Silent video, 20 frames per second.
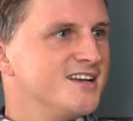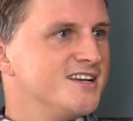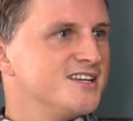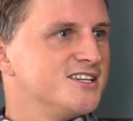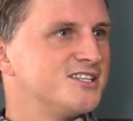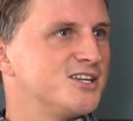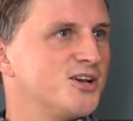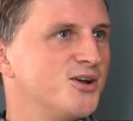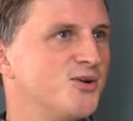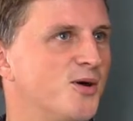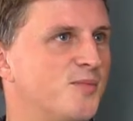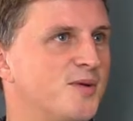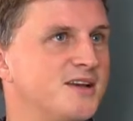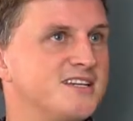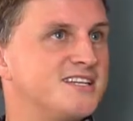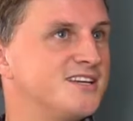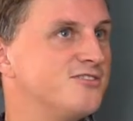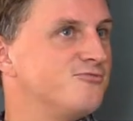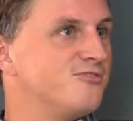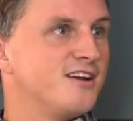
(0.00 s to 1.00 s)
So I
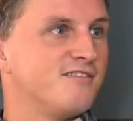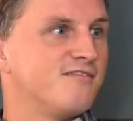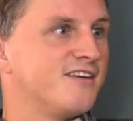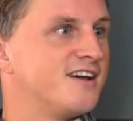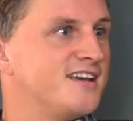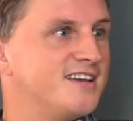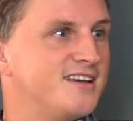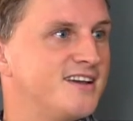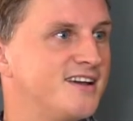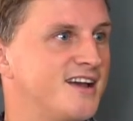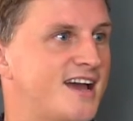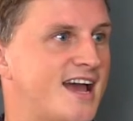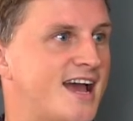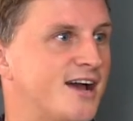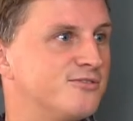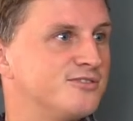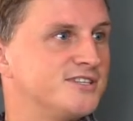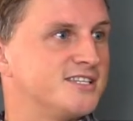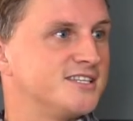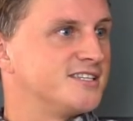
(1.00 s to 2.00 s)
basically renovate
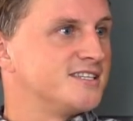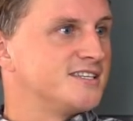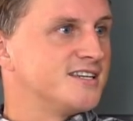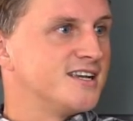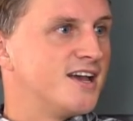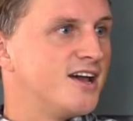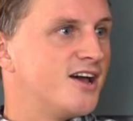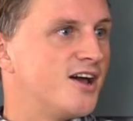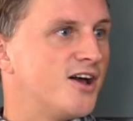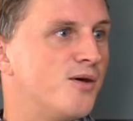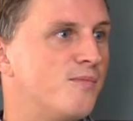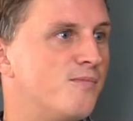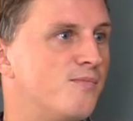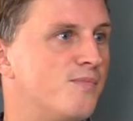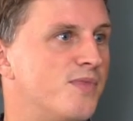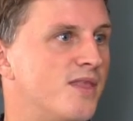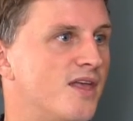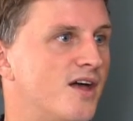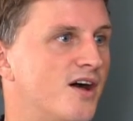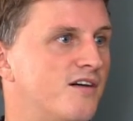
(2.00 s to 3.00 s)
houses. Yeah.
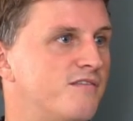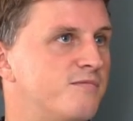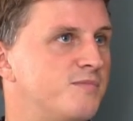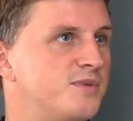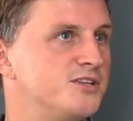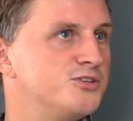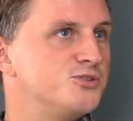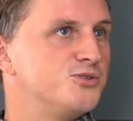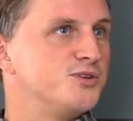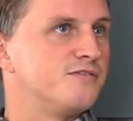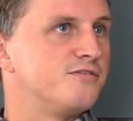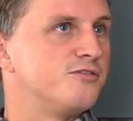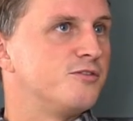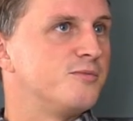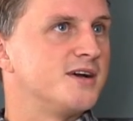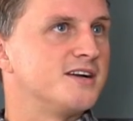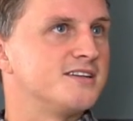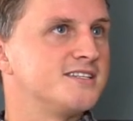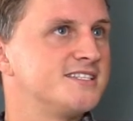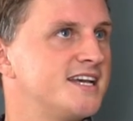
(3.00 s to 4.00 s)
Um, I've been doing it for
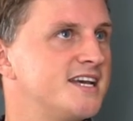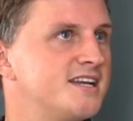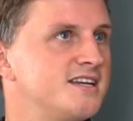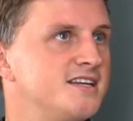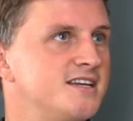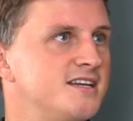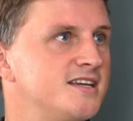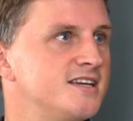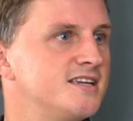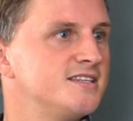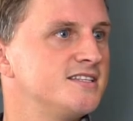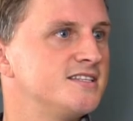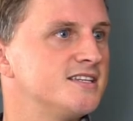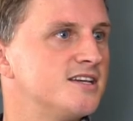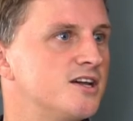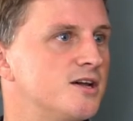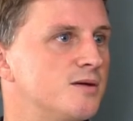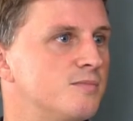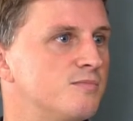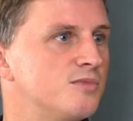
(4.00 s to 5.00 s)
about 10 years.
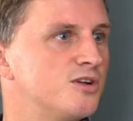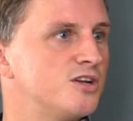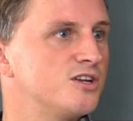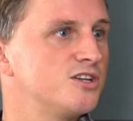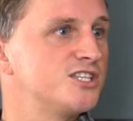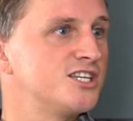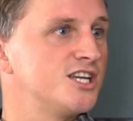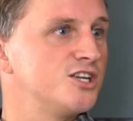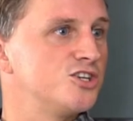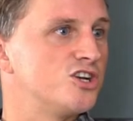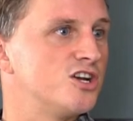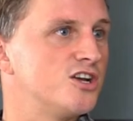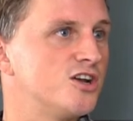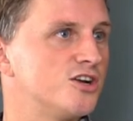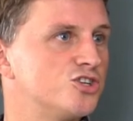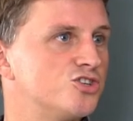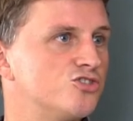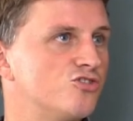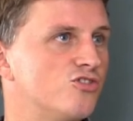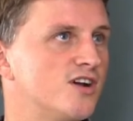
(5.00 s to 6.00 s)
Um, essentially I
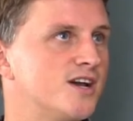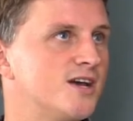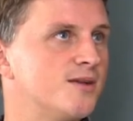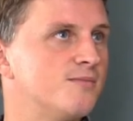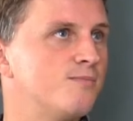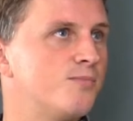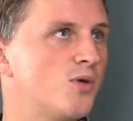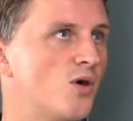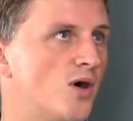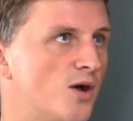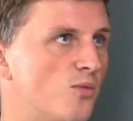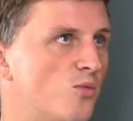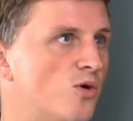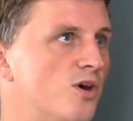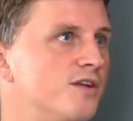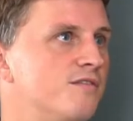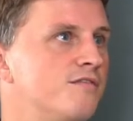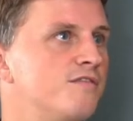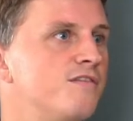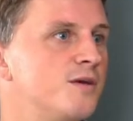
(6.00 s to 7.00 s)
try and buy
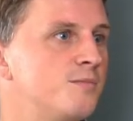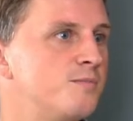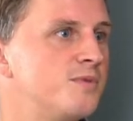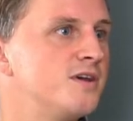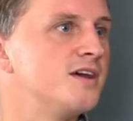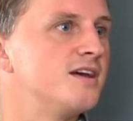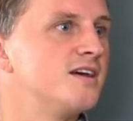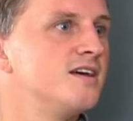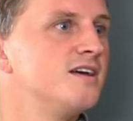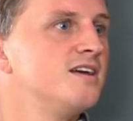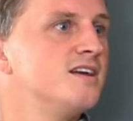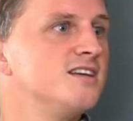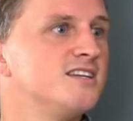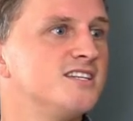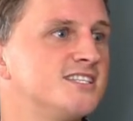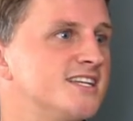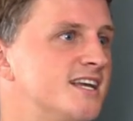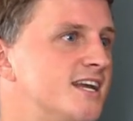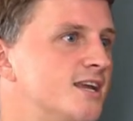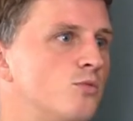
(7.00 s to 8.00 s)
one, flip it,
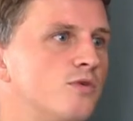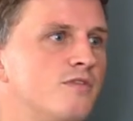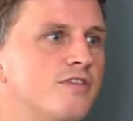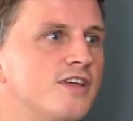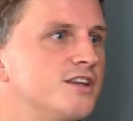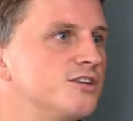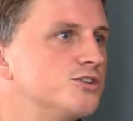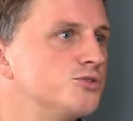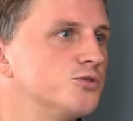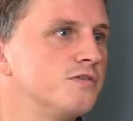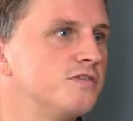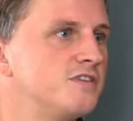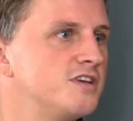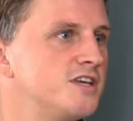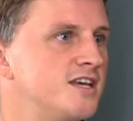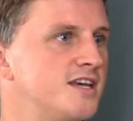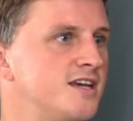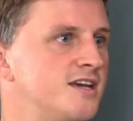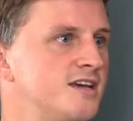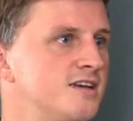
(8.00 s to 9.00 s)
sell it within sort of a
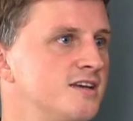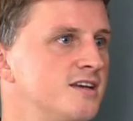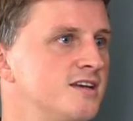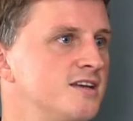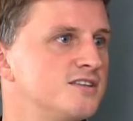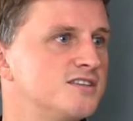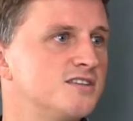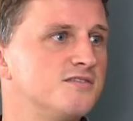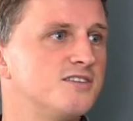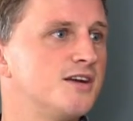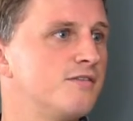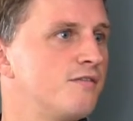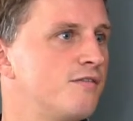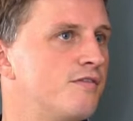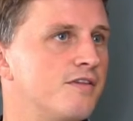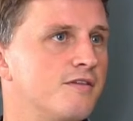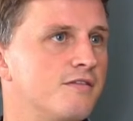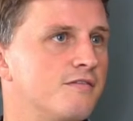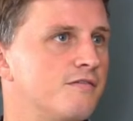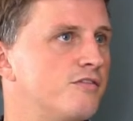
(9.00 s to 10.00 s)
year. So I've done
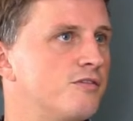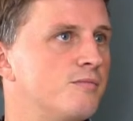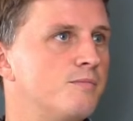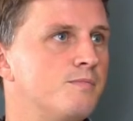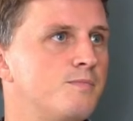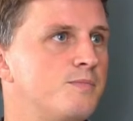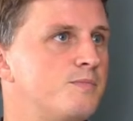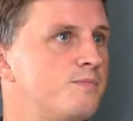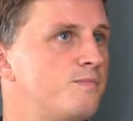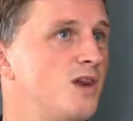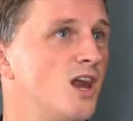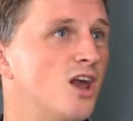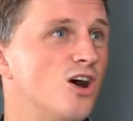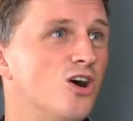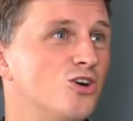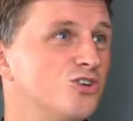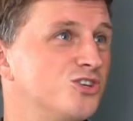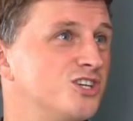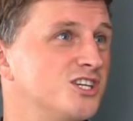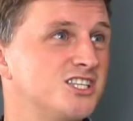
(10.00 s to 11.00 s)
everything from
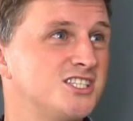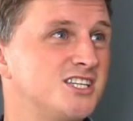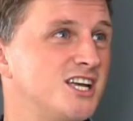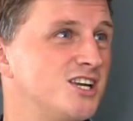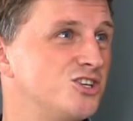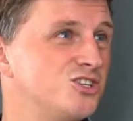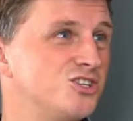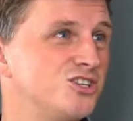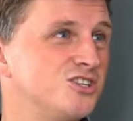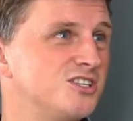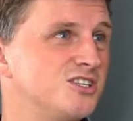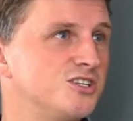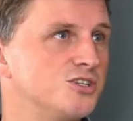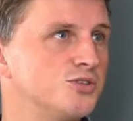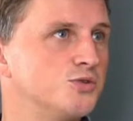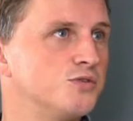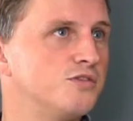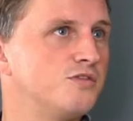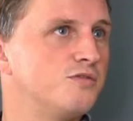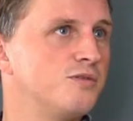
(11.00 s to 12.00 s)
large extensions and
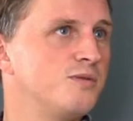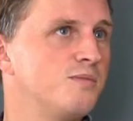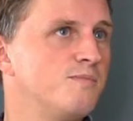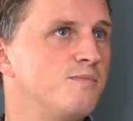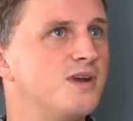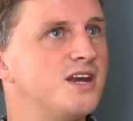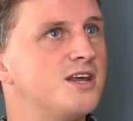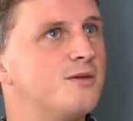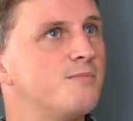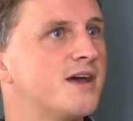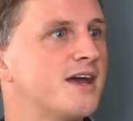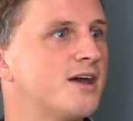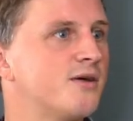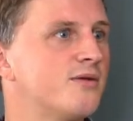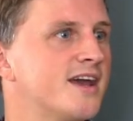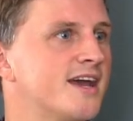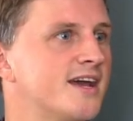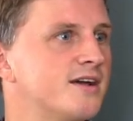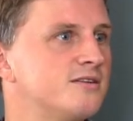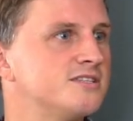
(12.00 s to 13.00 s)
sort of million pound
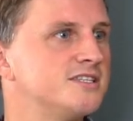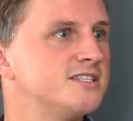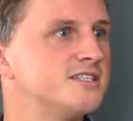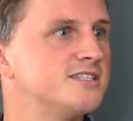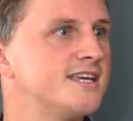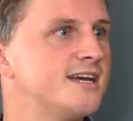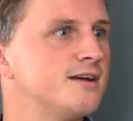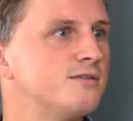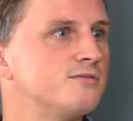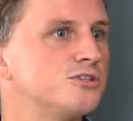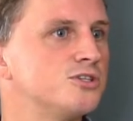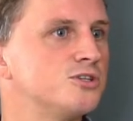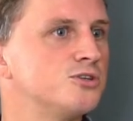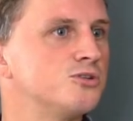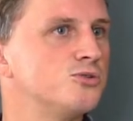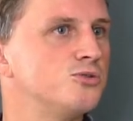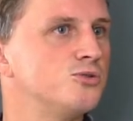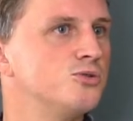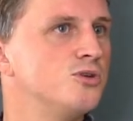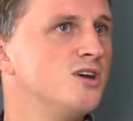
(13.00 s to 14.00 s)
houses down
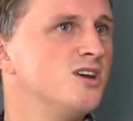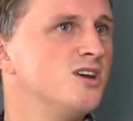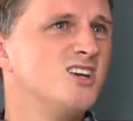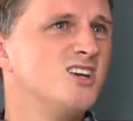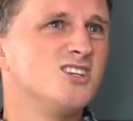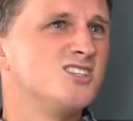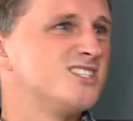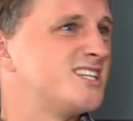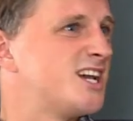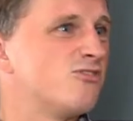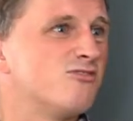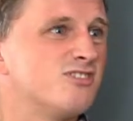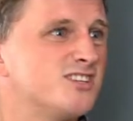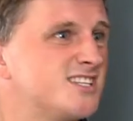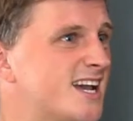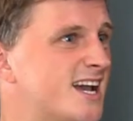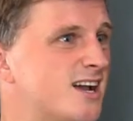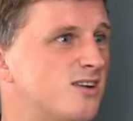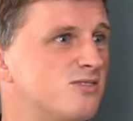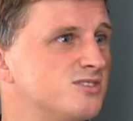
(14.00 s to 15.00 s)
to terrace
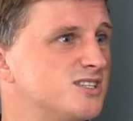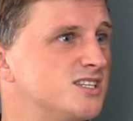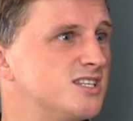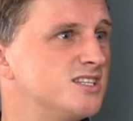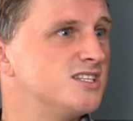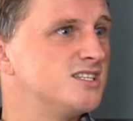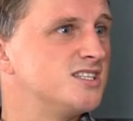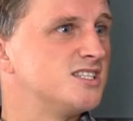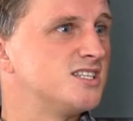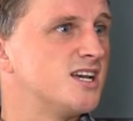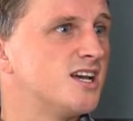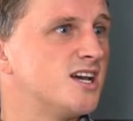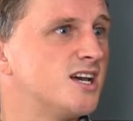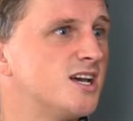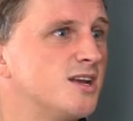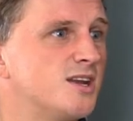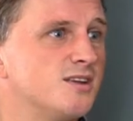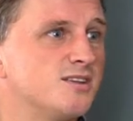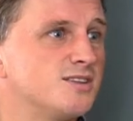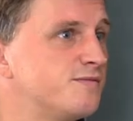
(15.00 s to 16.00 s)
houses
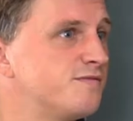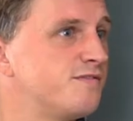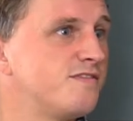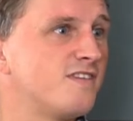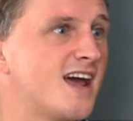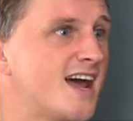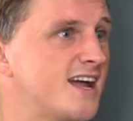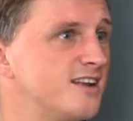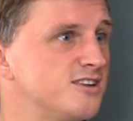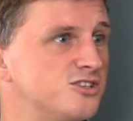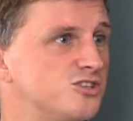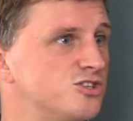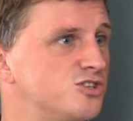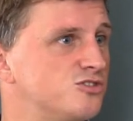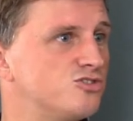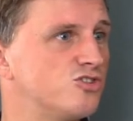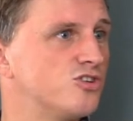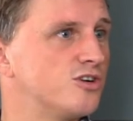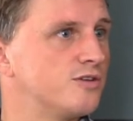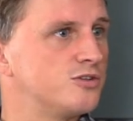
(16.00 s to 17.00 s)
and some flats,
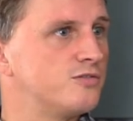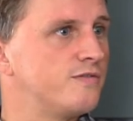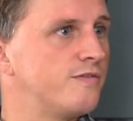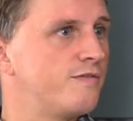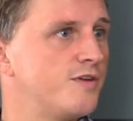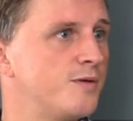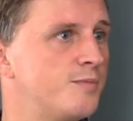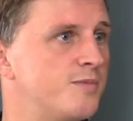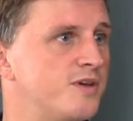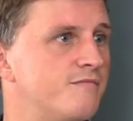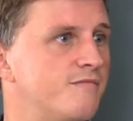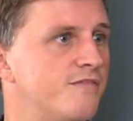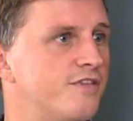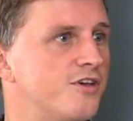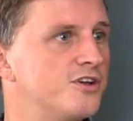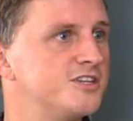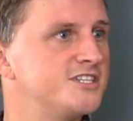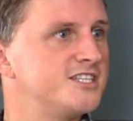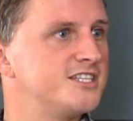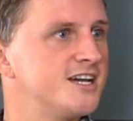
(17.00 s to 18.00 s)
just trying to flip it in
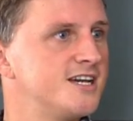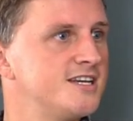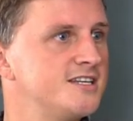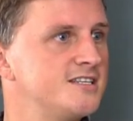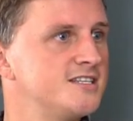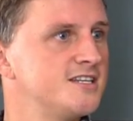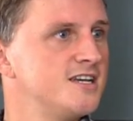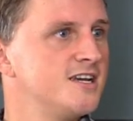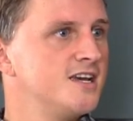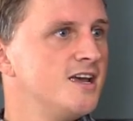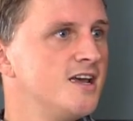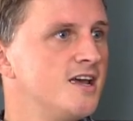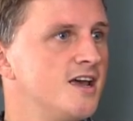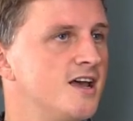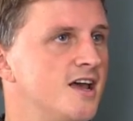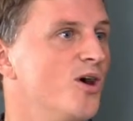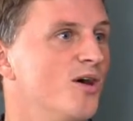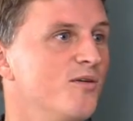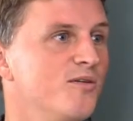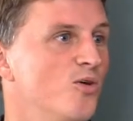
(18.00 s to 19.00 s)
30 days. Yeah.
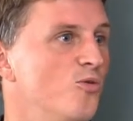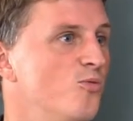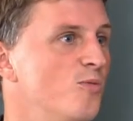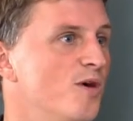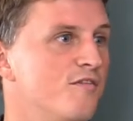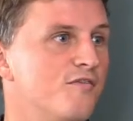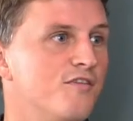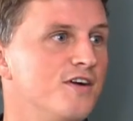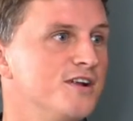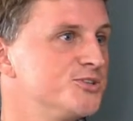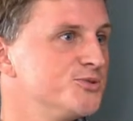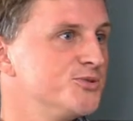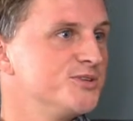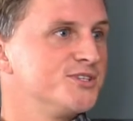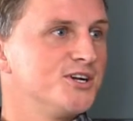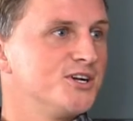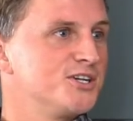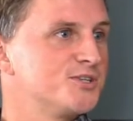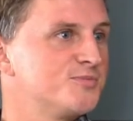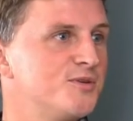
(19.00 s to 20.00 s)
Oh, all my friends always
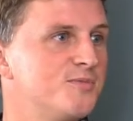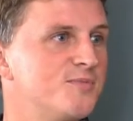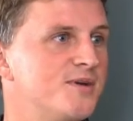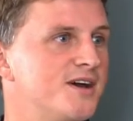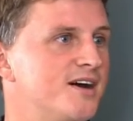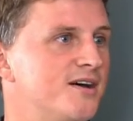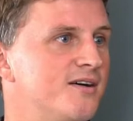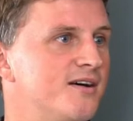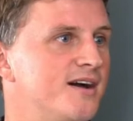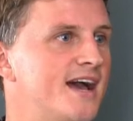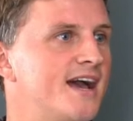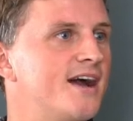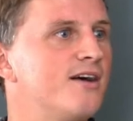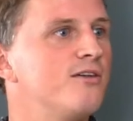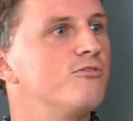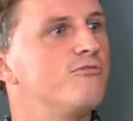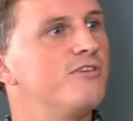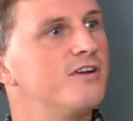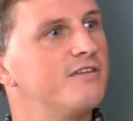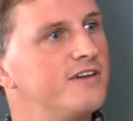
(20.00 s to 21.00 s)
ask me about how
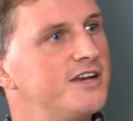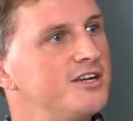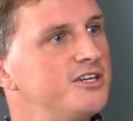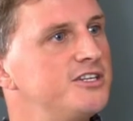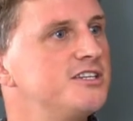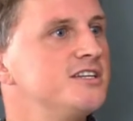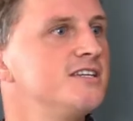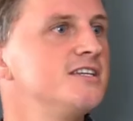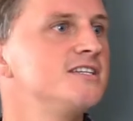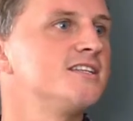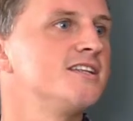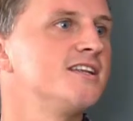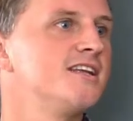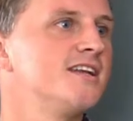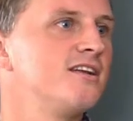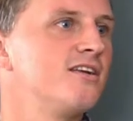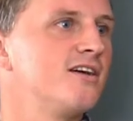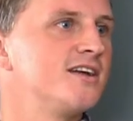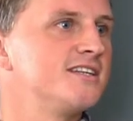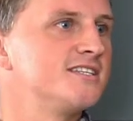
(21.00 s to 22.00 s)
the renovation is and
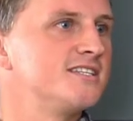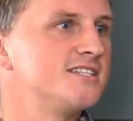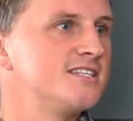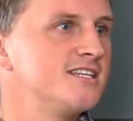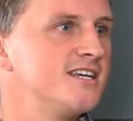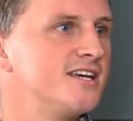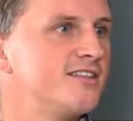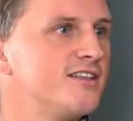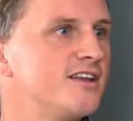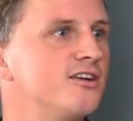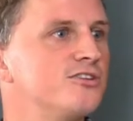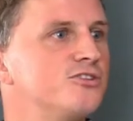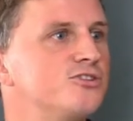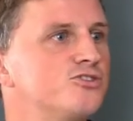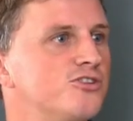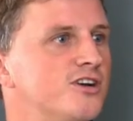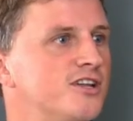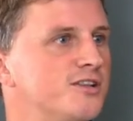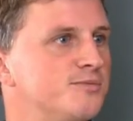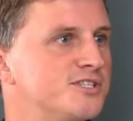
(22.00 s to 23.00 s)
they'd like to see it and they'd like to
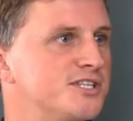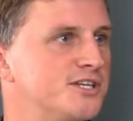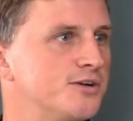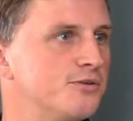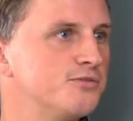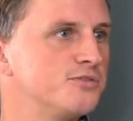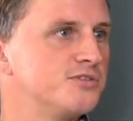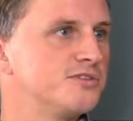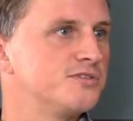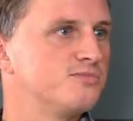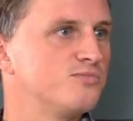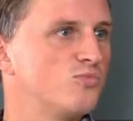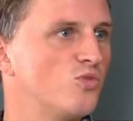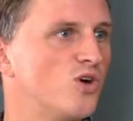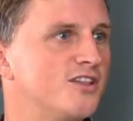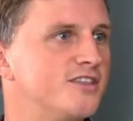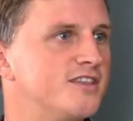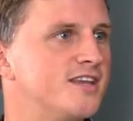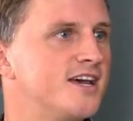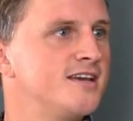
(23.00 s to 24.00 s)
try it themselves
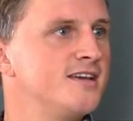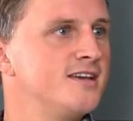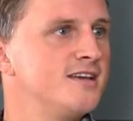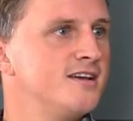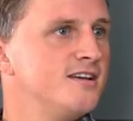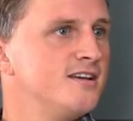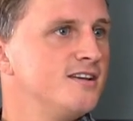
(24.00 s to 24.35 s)
one day.